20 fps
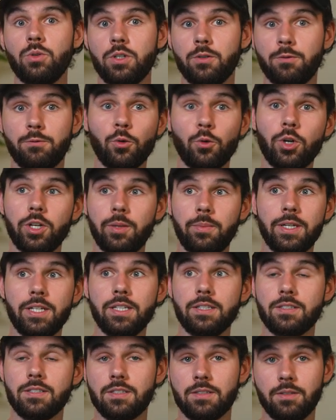to 40
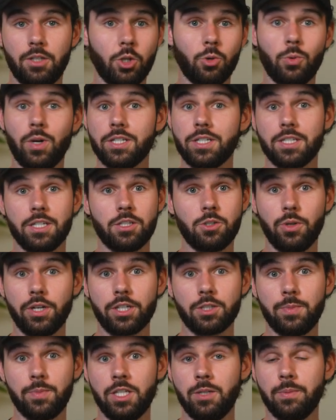minutes, and you can watch it on
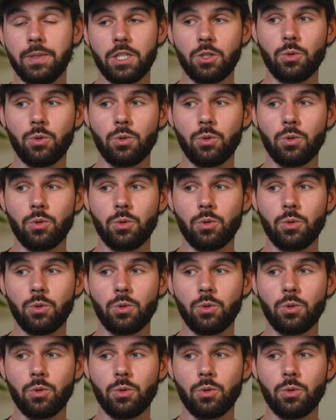2xp to make